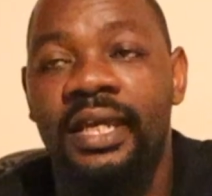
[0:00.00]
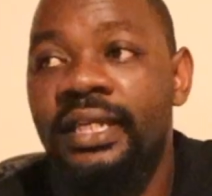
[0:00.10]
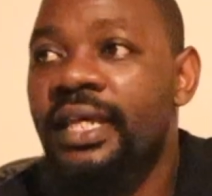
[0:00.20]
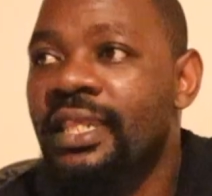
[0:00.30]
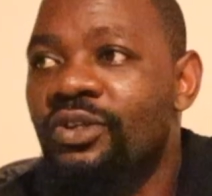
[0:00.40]

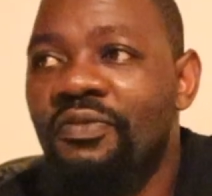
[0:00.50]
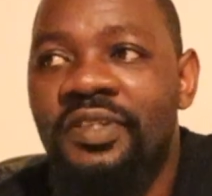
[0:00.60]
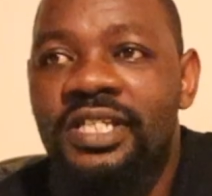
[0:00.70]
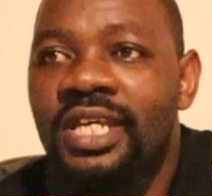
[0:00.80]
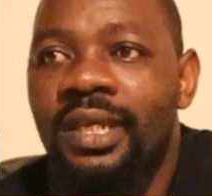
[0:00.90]
And at the end of
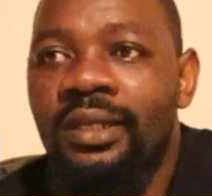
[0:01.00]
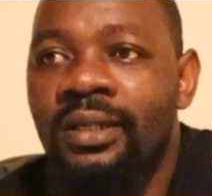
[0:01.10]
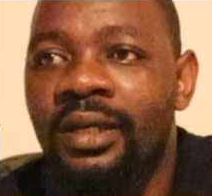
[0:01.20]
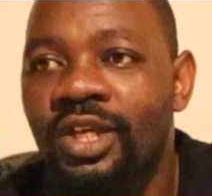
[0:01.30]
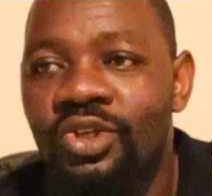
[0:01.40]
the
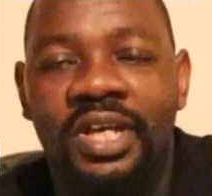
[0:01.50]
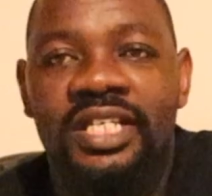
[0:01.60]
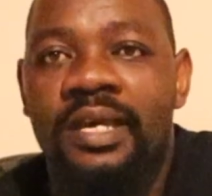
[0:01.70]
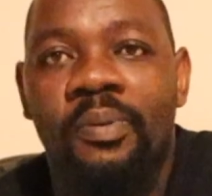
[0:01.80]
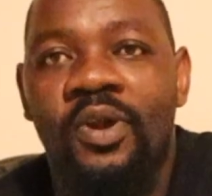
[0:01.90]
day, you
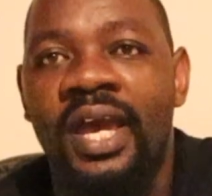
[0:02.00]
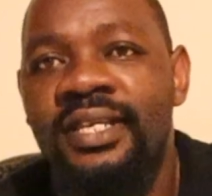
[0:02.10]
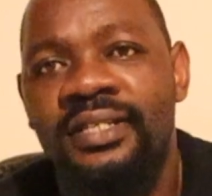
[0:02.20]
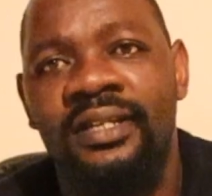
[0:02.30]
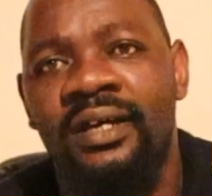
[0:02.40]
get
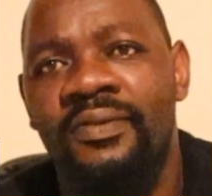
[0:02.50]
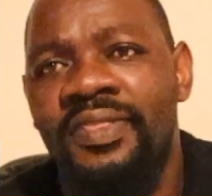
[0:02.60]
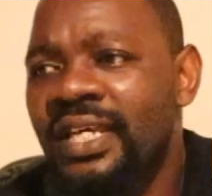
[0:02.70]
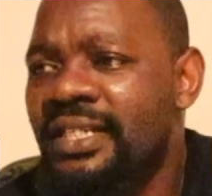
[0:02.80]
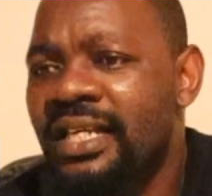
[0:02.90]
surprised now.
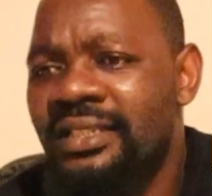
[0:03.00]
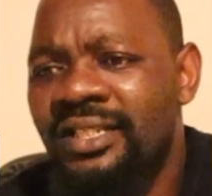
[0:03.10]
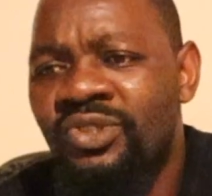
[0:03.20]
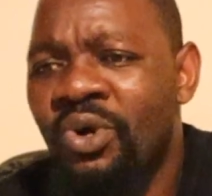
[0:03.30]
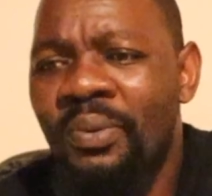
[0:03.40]
Things are
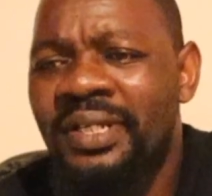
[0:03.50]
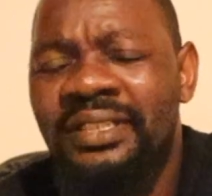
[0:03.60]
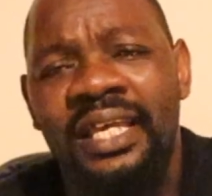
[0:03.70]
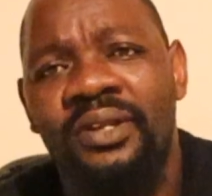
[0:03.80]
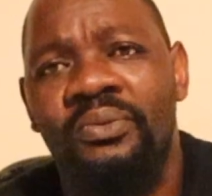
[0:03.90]
just going
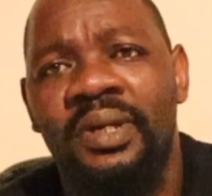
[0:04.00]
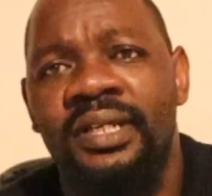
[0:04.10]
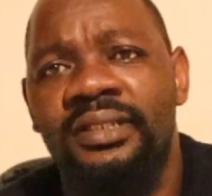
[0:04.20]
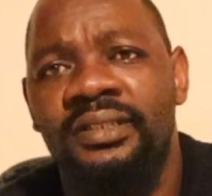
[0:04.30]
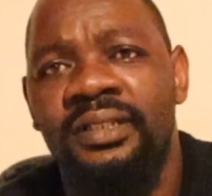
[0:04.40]

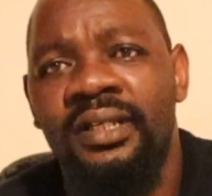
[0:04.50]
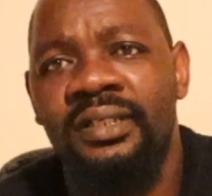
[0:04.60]
sideways.